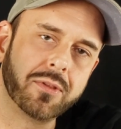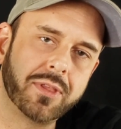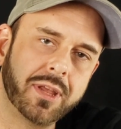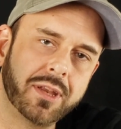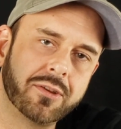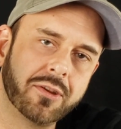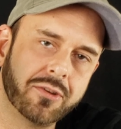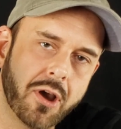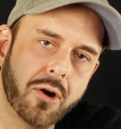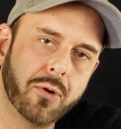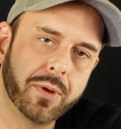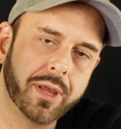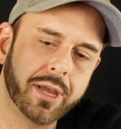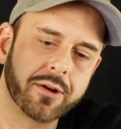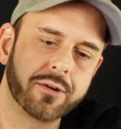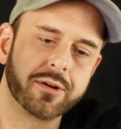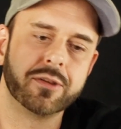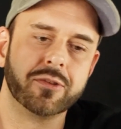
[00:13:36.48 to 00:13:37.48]
thing to know
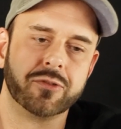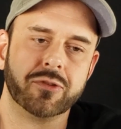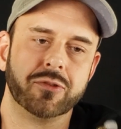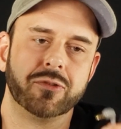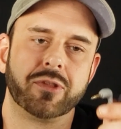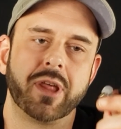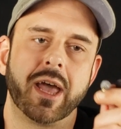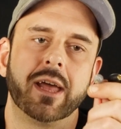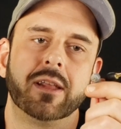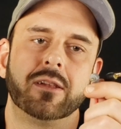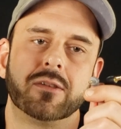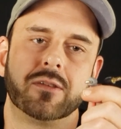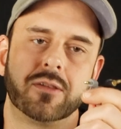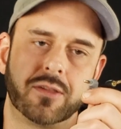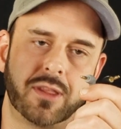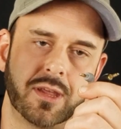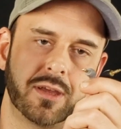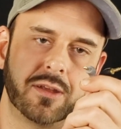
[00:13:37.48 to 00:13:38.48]
here is
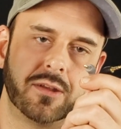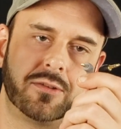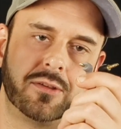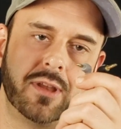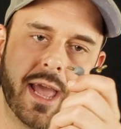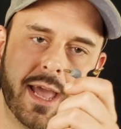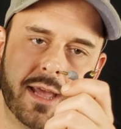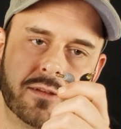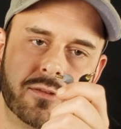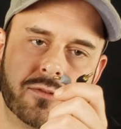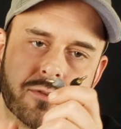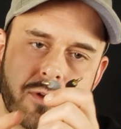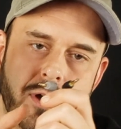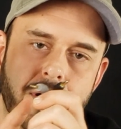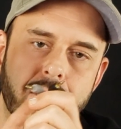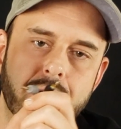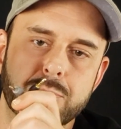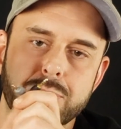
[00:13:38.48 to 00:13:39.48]
that the ends
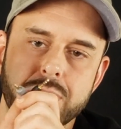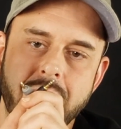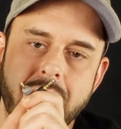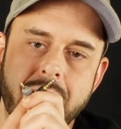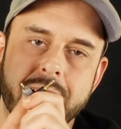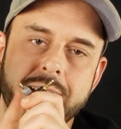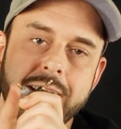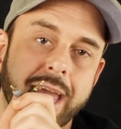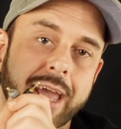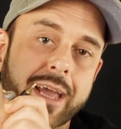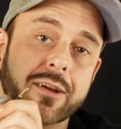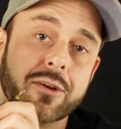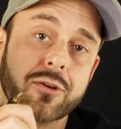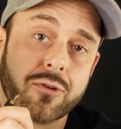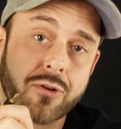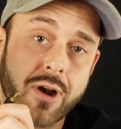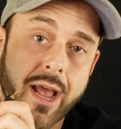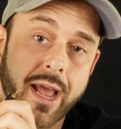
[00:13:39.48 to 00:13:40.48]
are black and
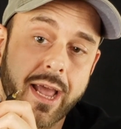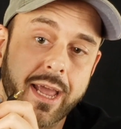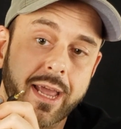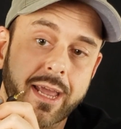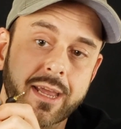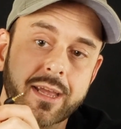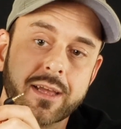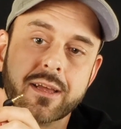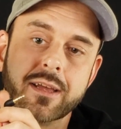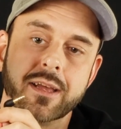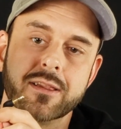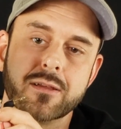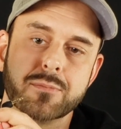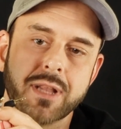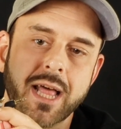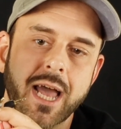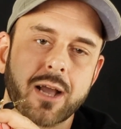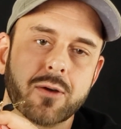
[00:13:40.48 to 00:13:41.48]
gray, the
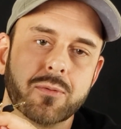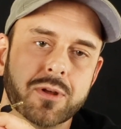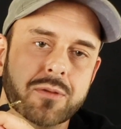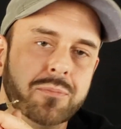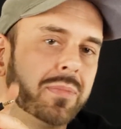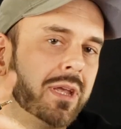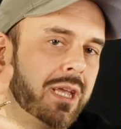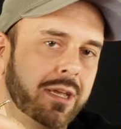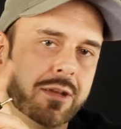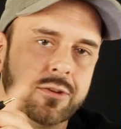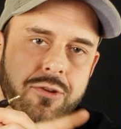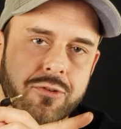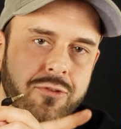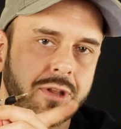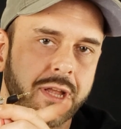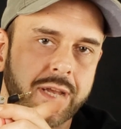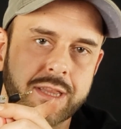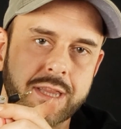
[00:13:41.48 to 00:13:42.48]
black one being
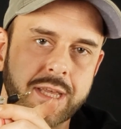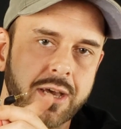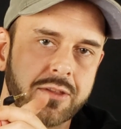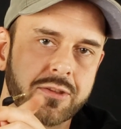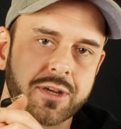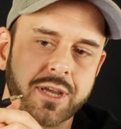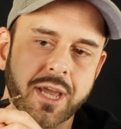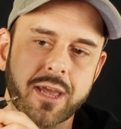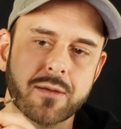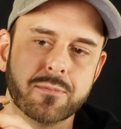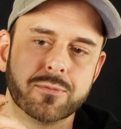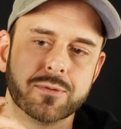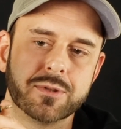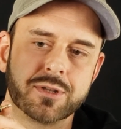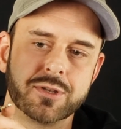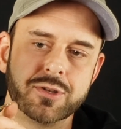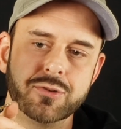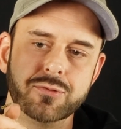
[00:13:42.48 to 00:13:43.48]
just like the other cable
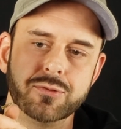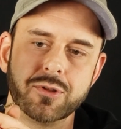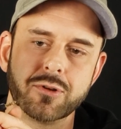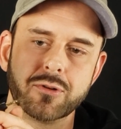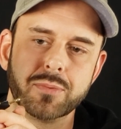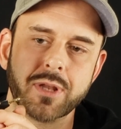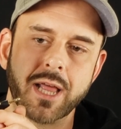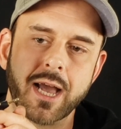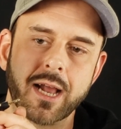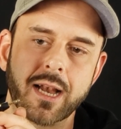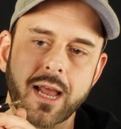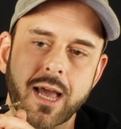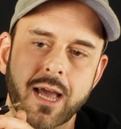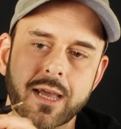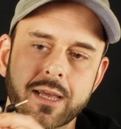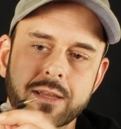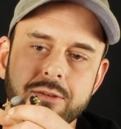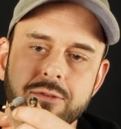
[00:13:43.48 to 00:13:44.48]
with two little black
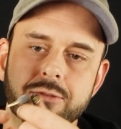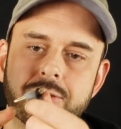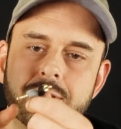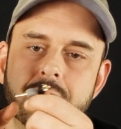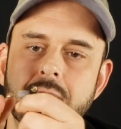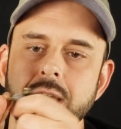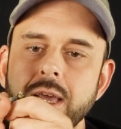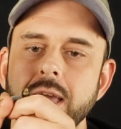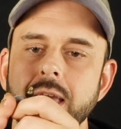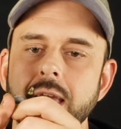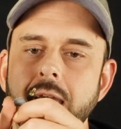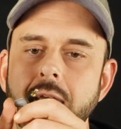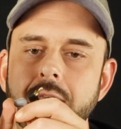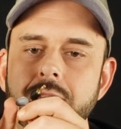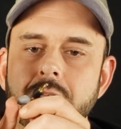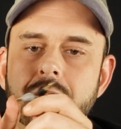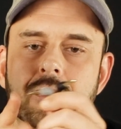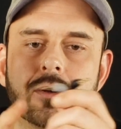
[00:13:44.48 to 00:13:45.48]
lines,
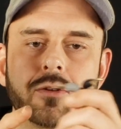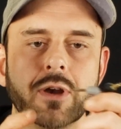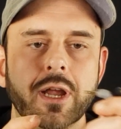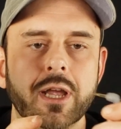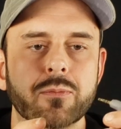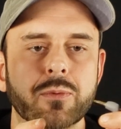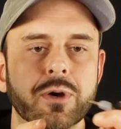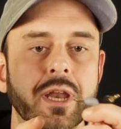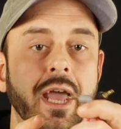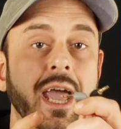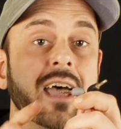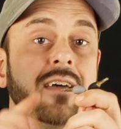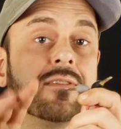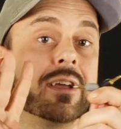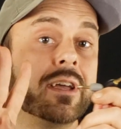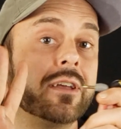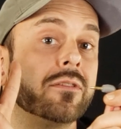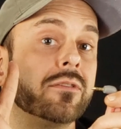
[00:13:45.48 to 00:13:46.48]
and then the gray one
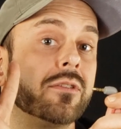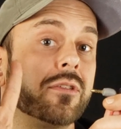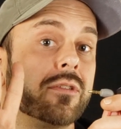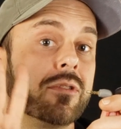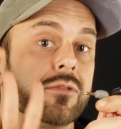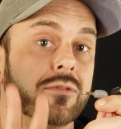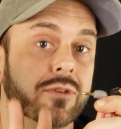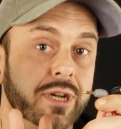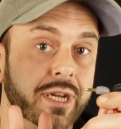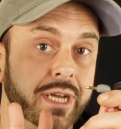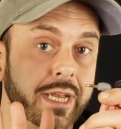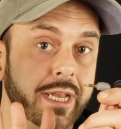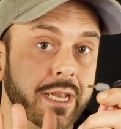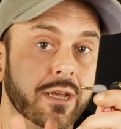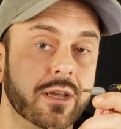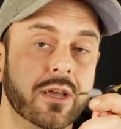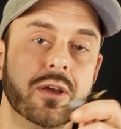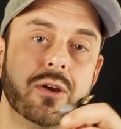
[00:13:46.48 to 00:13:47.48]
having three,
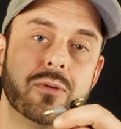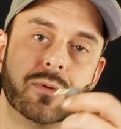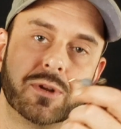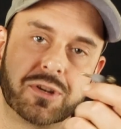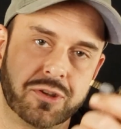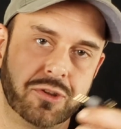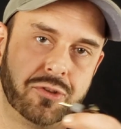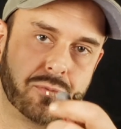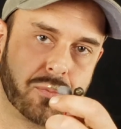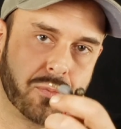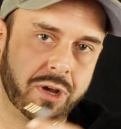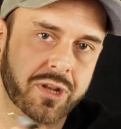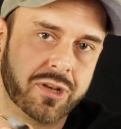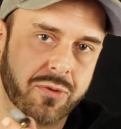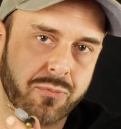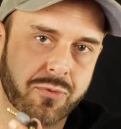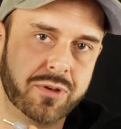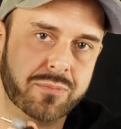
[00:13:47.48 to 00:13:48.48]
which is
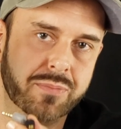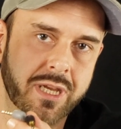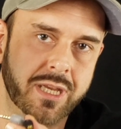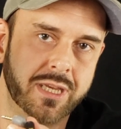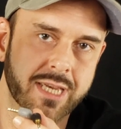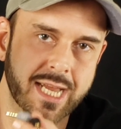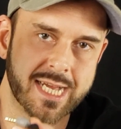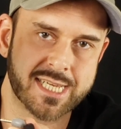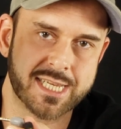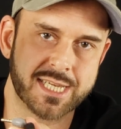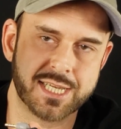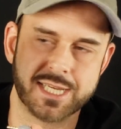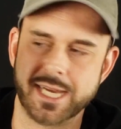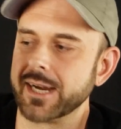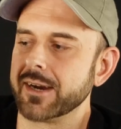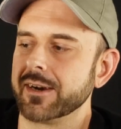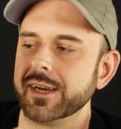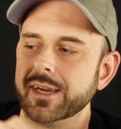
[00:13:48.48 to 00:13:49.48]
what would be
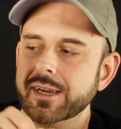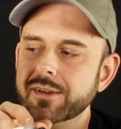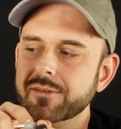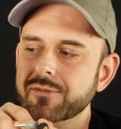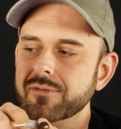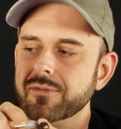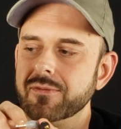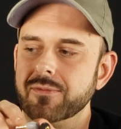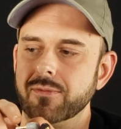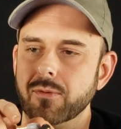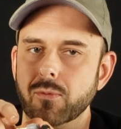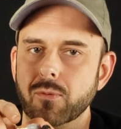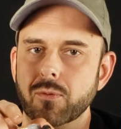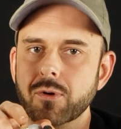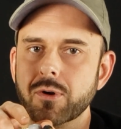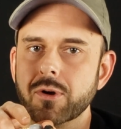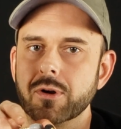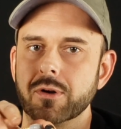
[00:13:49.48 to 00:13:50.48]
necessary
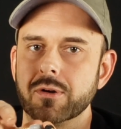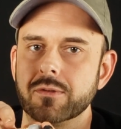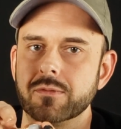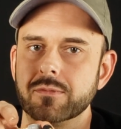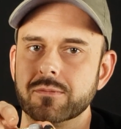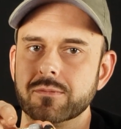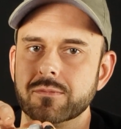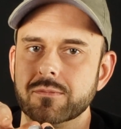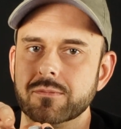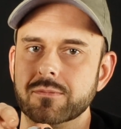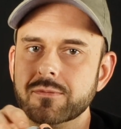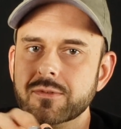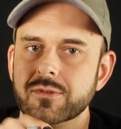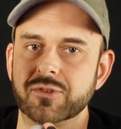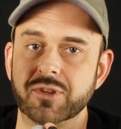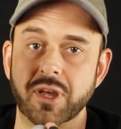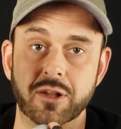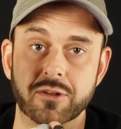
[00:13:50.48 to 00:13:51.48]
for
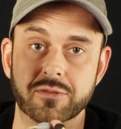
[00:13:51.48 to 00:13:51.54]
cell